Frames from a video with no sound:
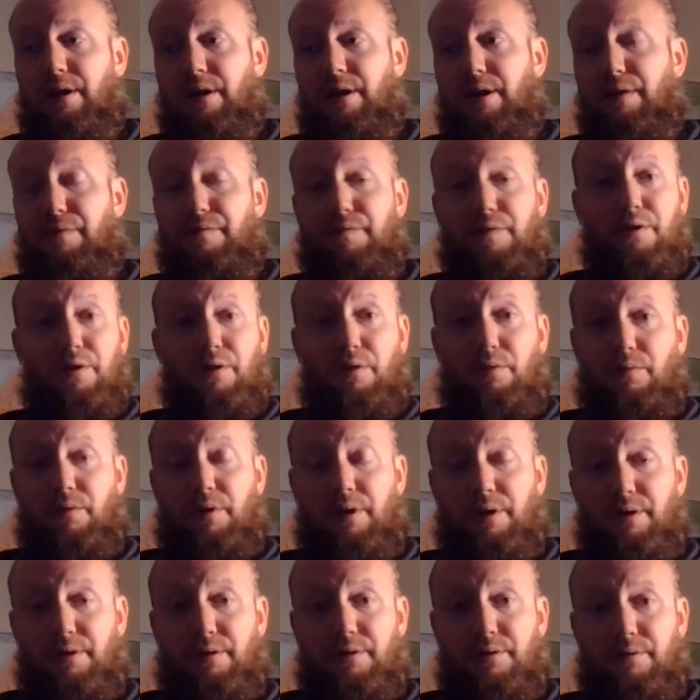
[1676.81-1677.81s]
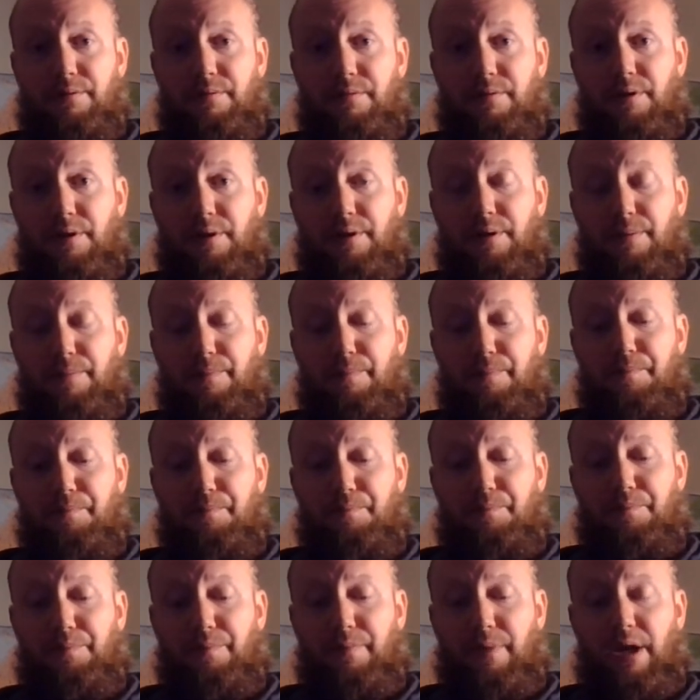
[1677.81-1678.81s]
if you don't want
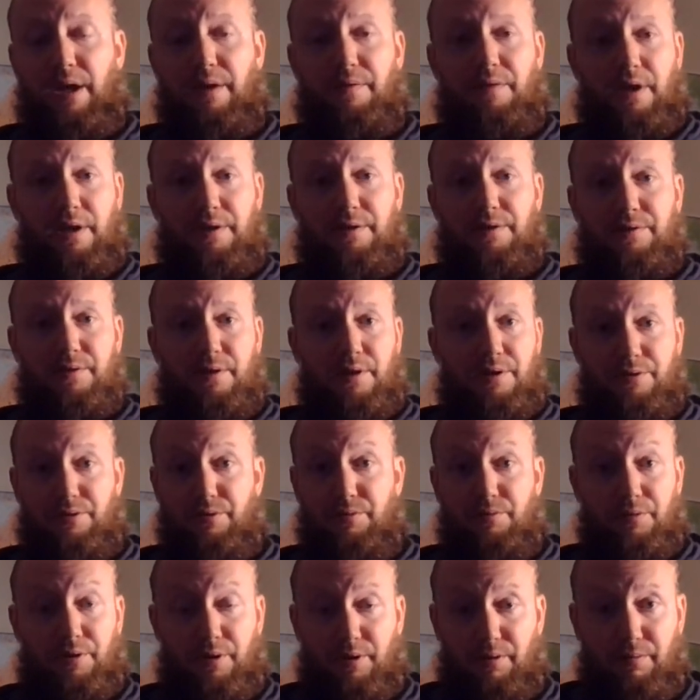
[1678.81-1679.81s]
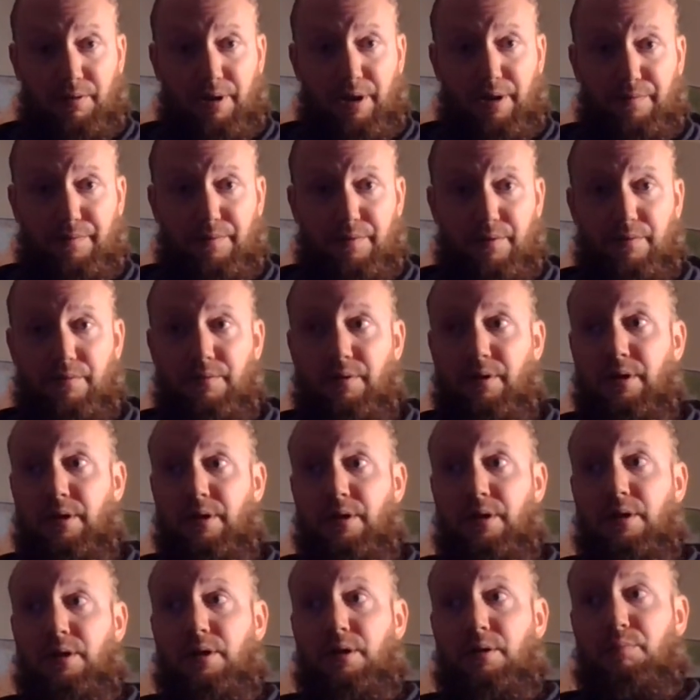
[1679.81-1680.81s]
to have that discussion, you don't have to.
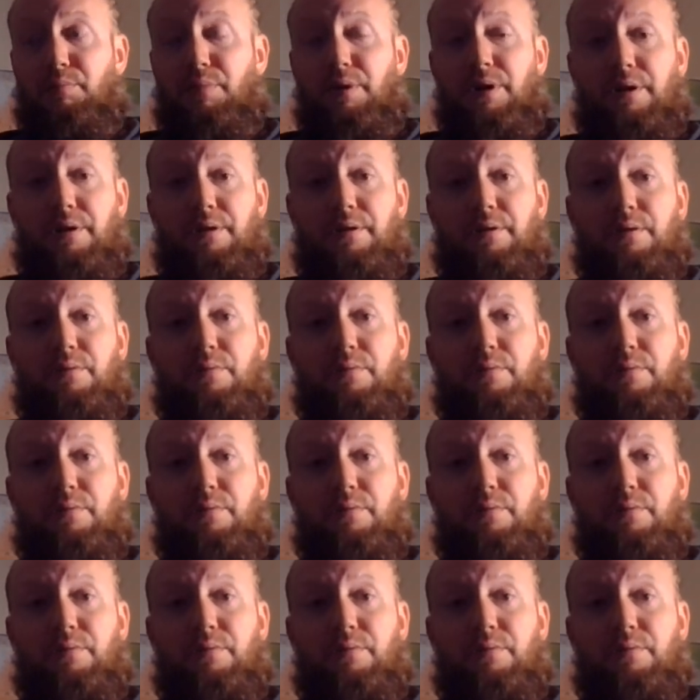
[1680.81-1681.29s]
But